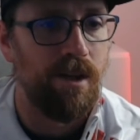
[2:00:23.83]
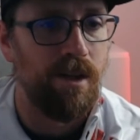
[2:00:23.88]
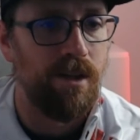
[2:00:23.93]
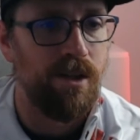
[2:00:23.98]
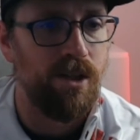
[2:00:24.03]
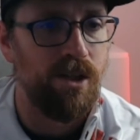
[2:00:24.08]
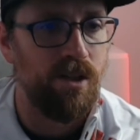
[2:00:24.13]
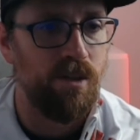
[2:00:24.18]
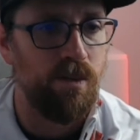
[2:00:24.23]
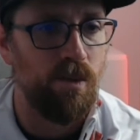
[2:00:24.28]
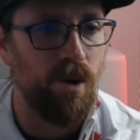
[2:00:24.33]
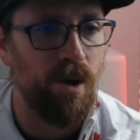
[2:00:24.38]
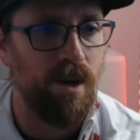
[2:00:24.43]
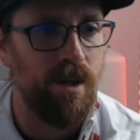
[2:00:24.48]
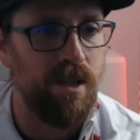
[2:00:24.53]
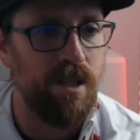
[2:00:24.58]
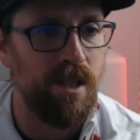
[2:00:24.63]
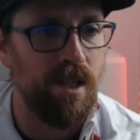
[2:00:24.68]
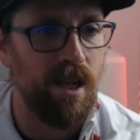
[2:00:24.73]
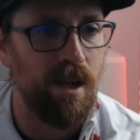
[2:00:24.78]

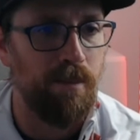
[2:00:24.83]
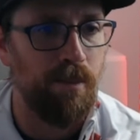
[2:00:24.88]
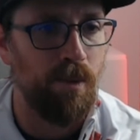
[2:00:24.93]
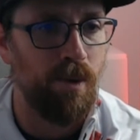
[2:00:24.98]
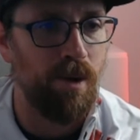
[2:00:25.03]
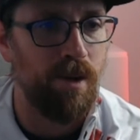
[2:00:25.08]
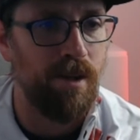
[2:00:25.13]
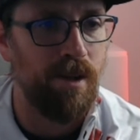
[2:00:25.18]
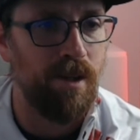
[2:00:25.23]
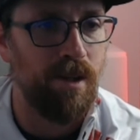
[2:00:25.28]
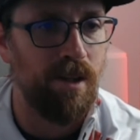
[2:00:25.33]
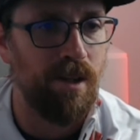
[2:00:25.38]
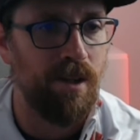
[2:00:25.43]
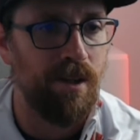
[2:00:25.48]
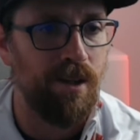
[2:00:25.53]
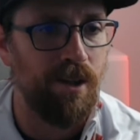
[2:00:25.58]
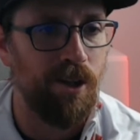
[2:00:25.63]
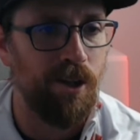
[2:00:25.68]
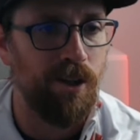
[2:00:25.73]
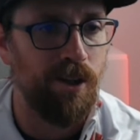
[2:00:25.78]
Swansea up 1-0
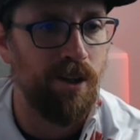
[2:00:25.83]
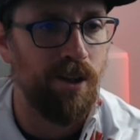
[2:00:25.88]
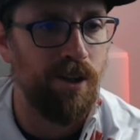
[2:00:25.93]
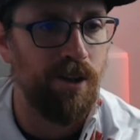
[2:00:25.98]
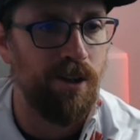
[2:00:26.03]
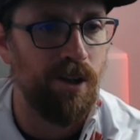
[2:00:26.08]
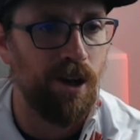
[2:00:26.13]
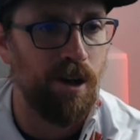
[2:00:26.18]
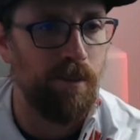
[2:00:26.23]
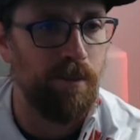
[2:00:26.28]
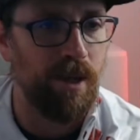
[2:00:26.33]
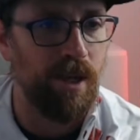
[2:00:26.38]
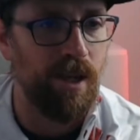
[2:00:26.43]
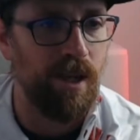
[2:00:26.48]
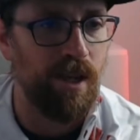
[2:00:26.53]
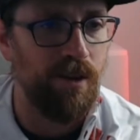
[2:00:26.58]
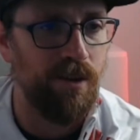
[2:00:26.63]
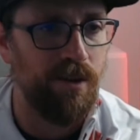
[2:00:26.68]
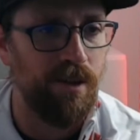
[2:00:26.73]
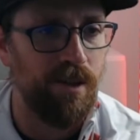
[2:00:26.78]
on Derby
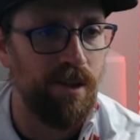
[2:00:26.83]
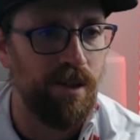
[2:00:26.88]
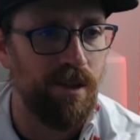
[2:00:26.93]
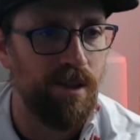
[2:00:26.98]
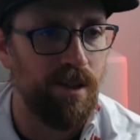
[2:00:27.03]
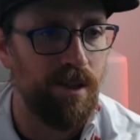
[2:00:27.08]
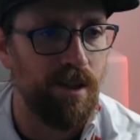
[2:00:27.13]
County.